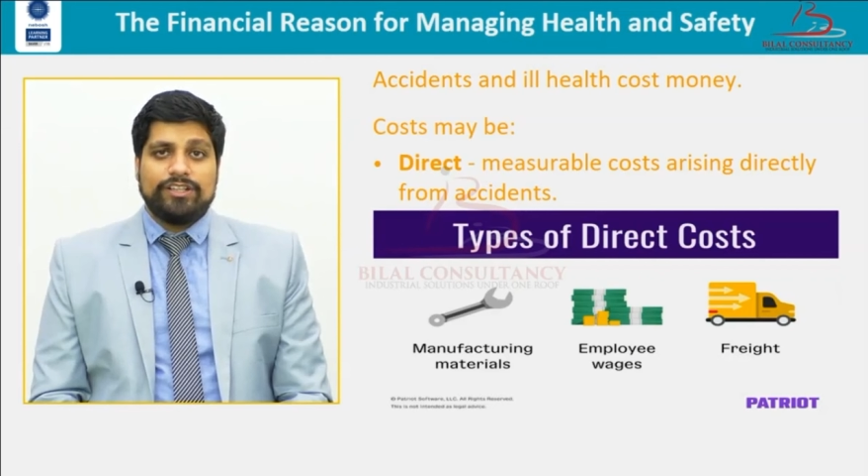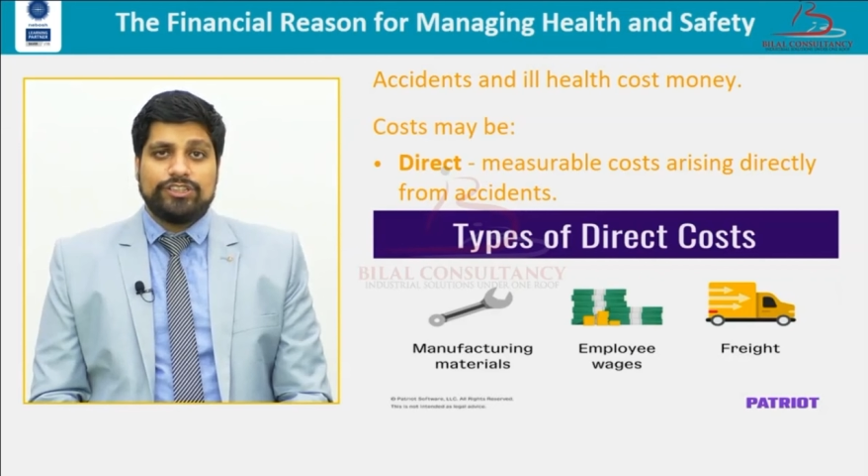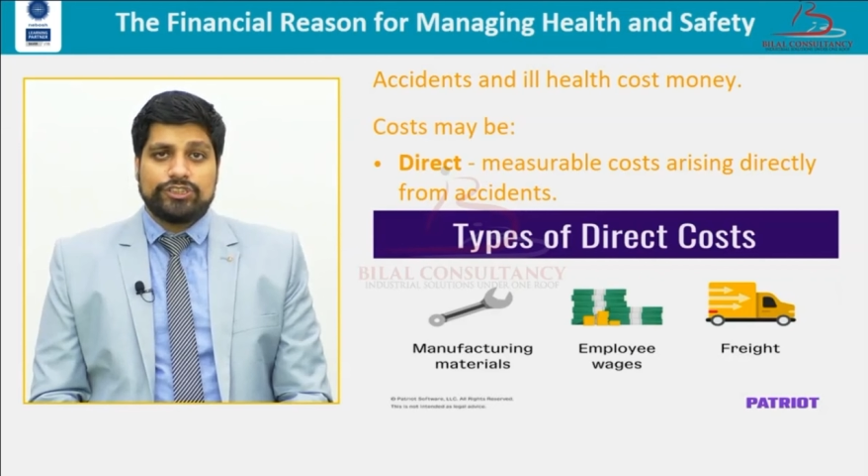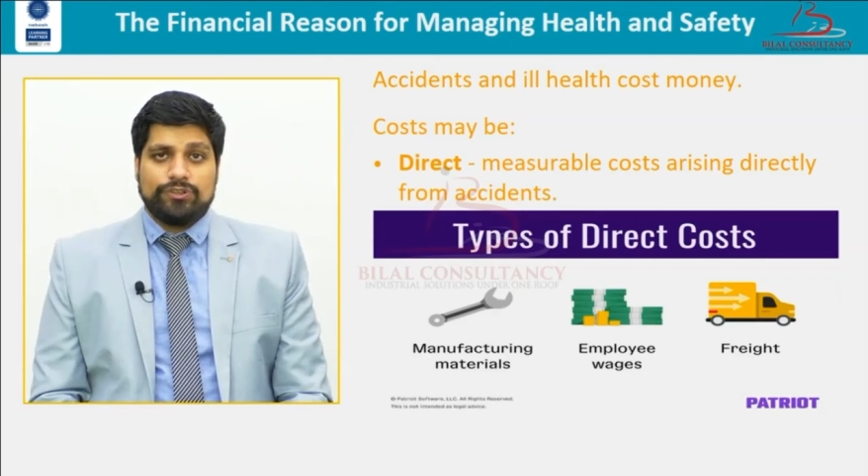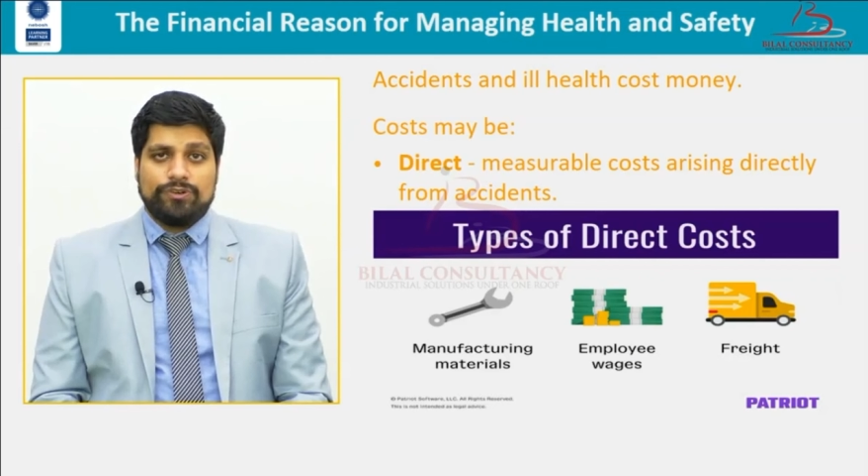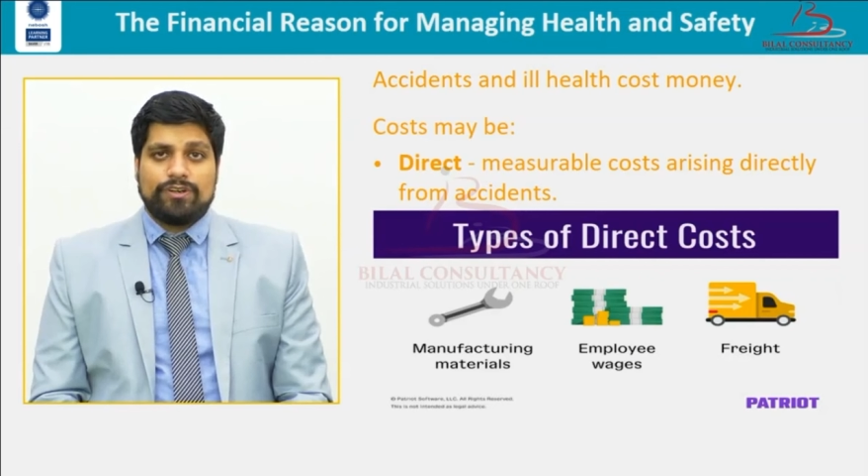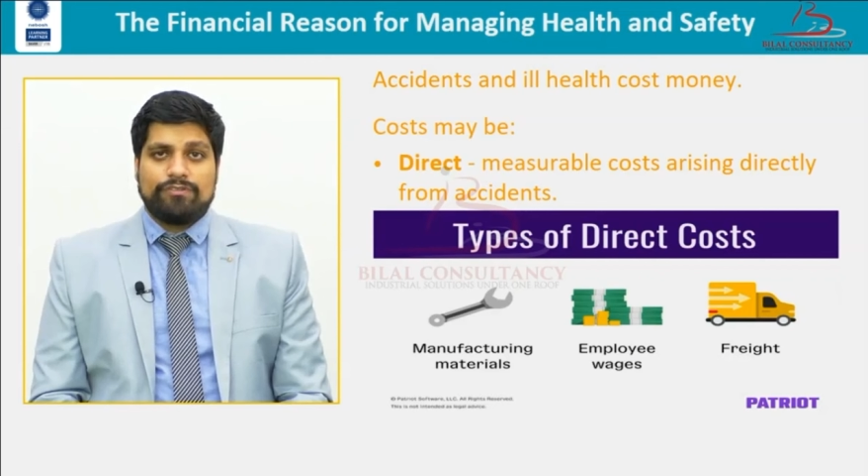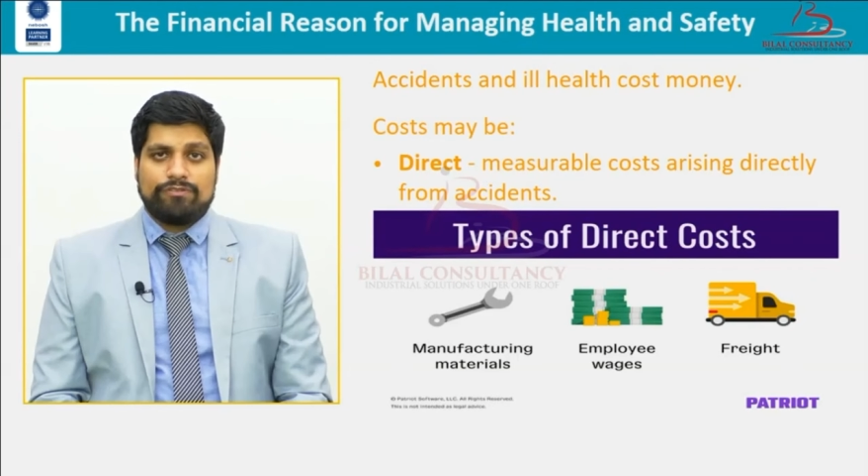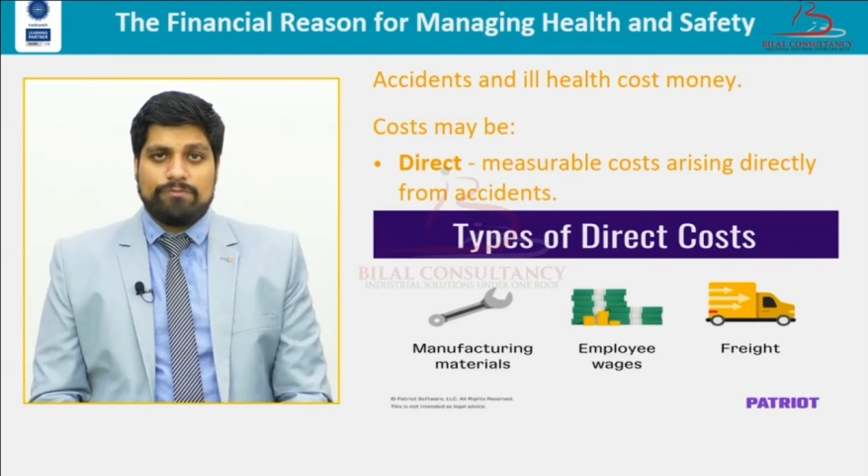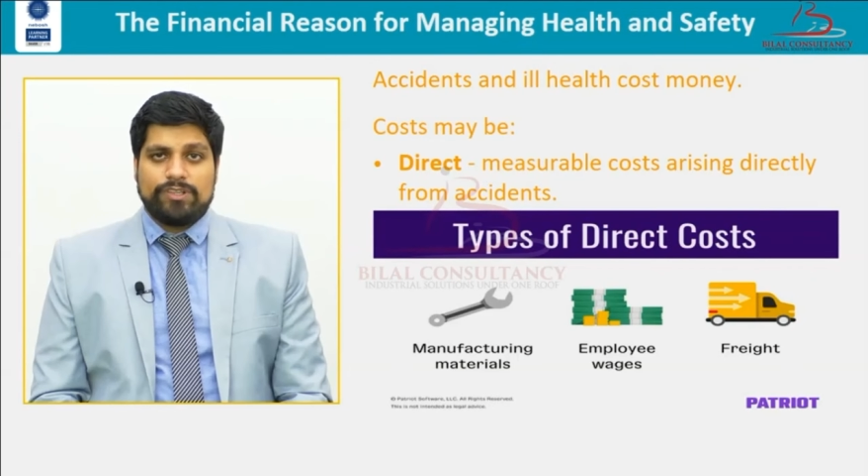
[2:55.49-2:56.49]
insured
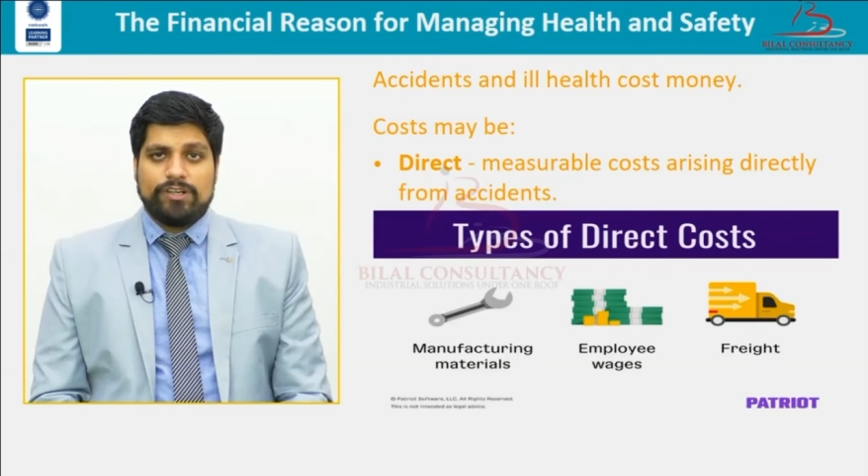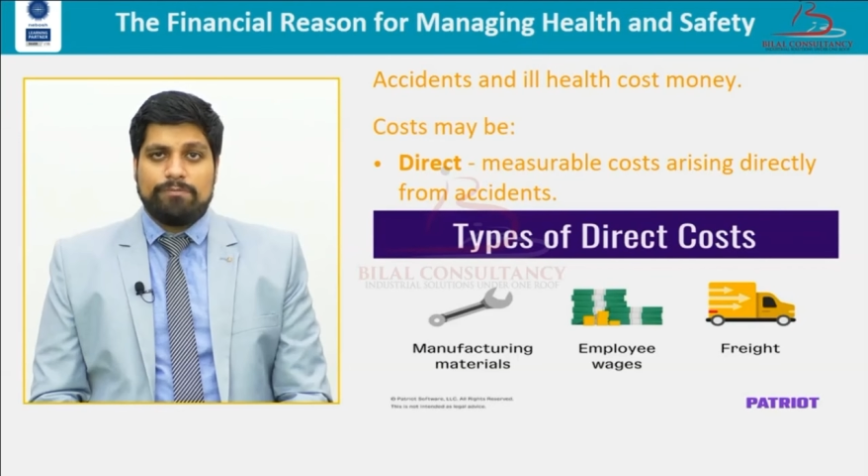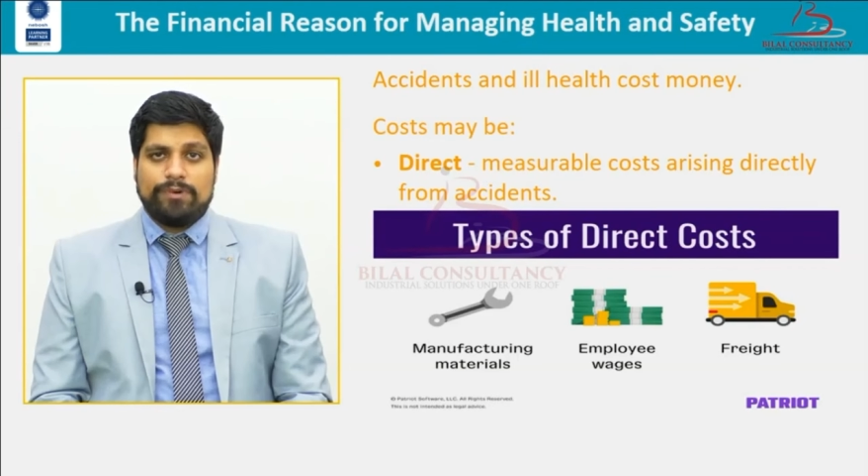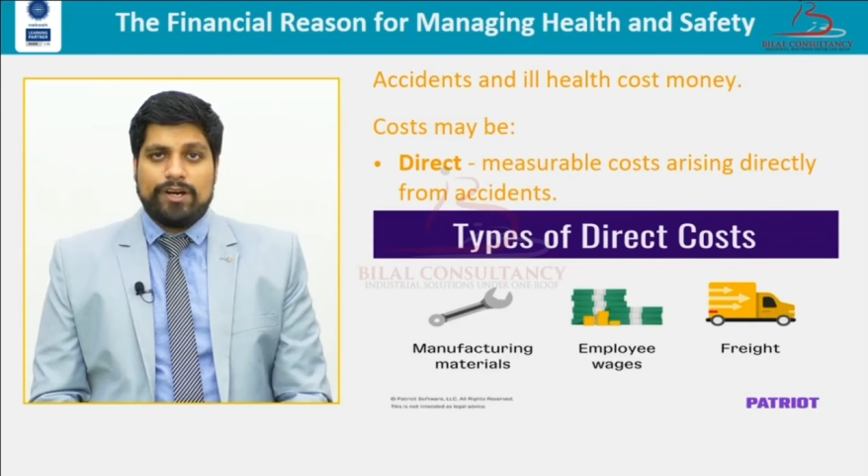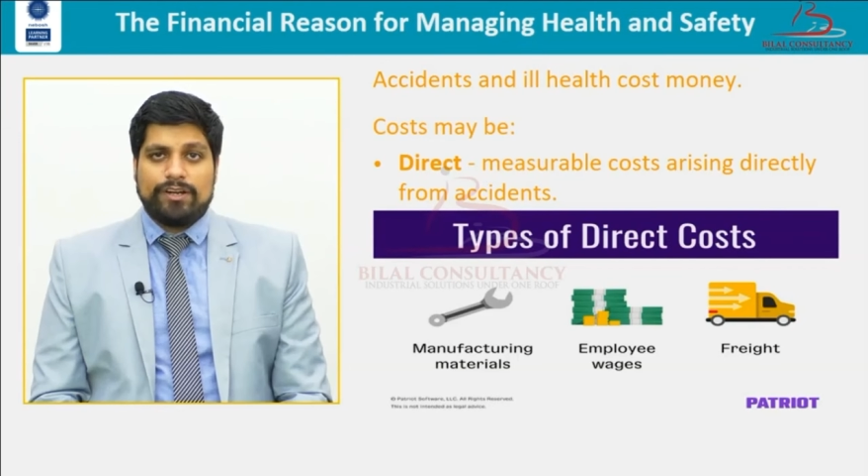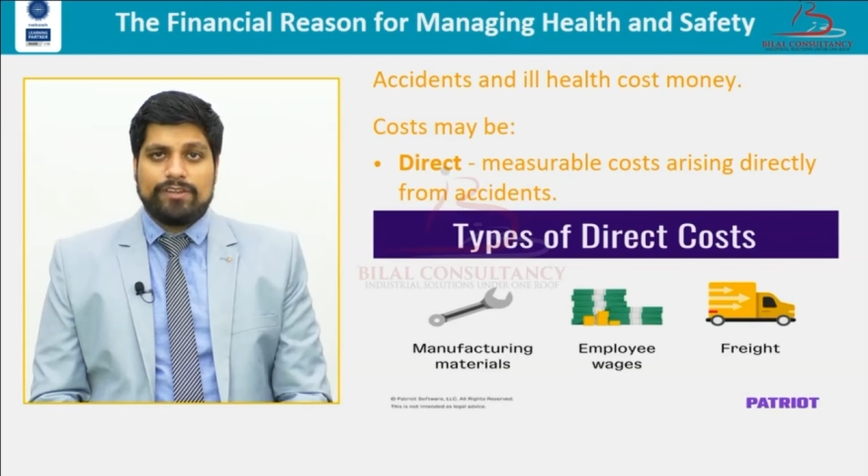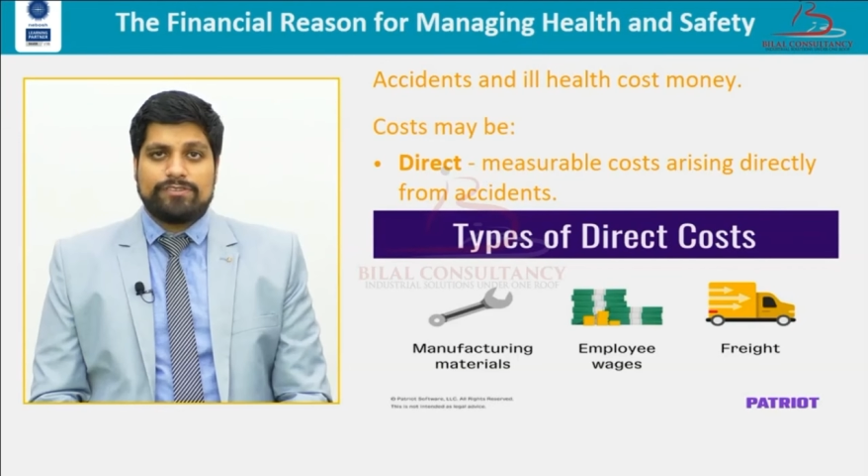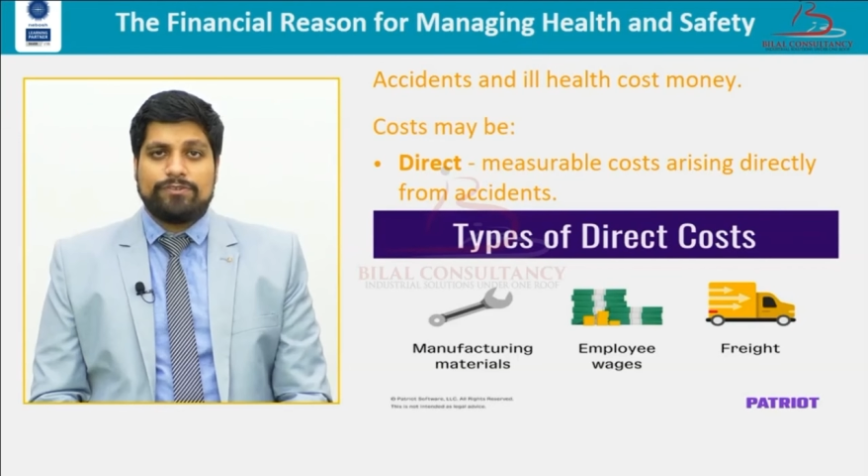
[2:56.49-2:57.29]
from third parties,